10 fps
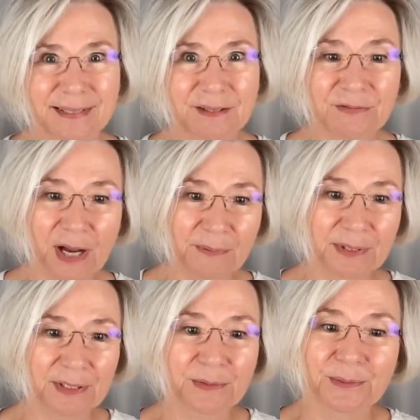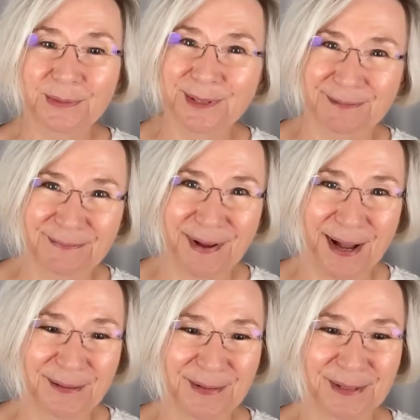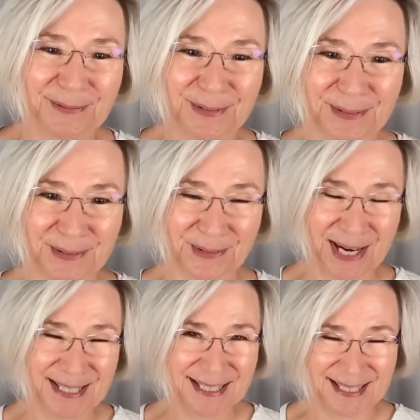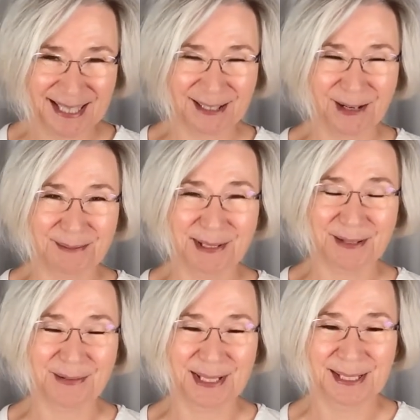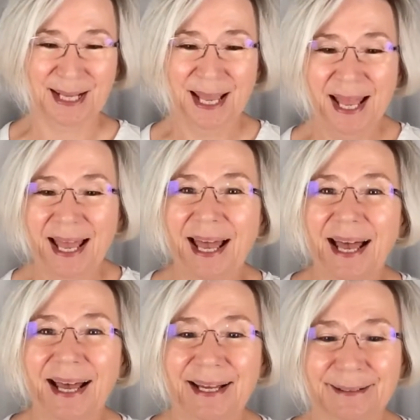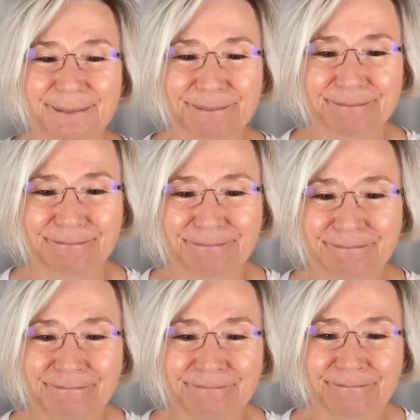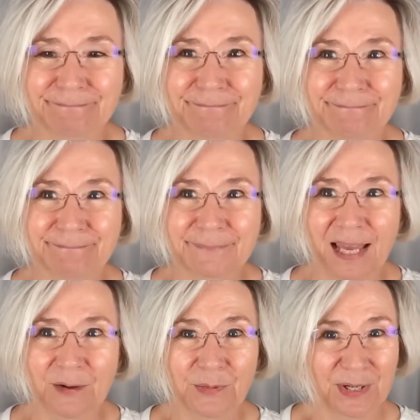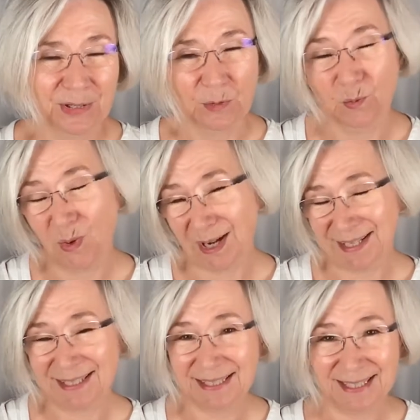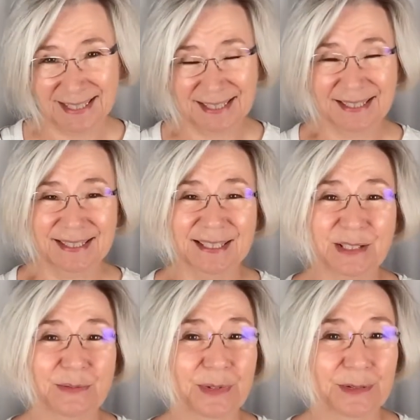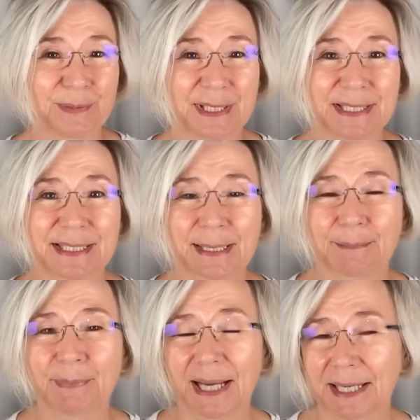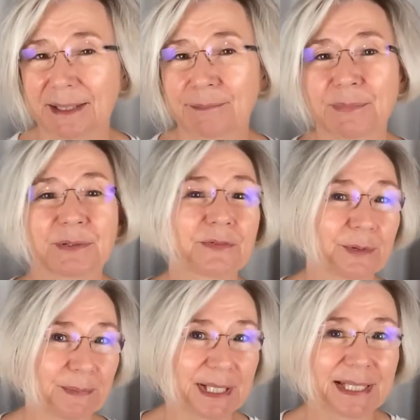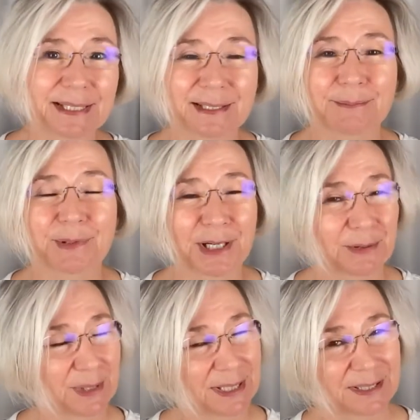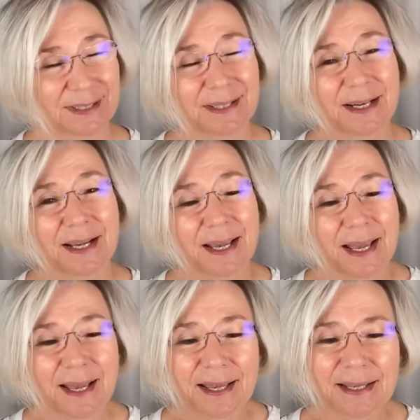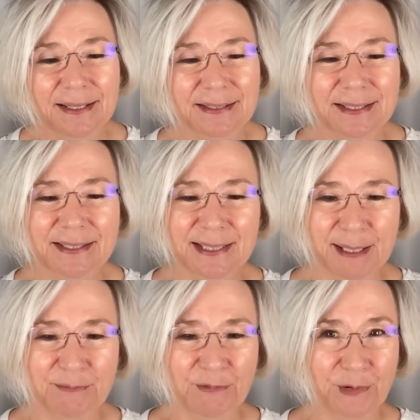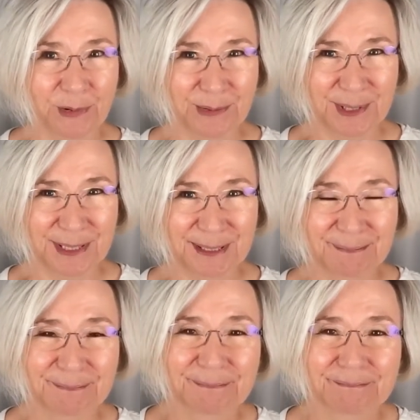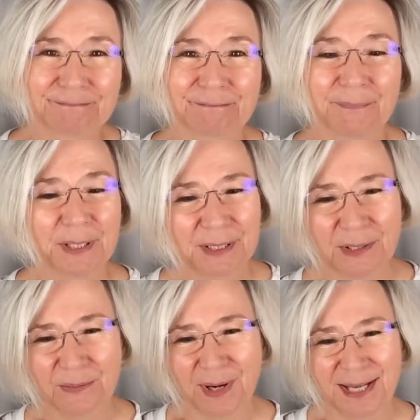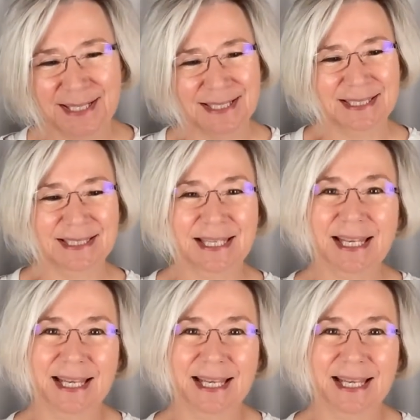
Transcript: If I were in autumn, I would have looked great in that army green. And wearing white like this would have been a step back. But for me, as a bright winter, it's a step forward. Milky white is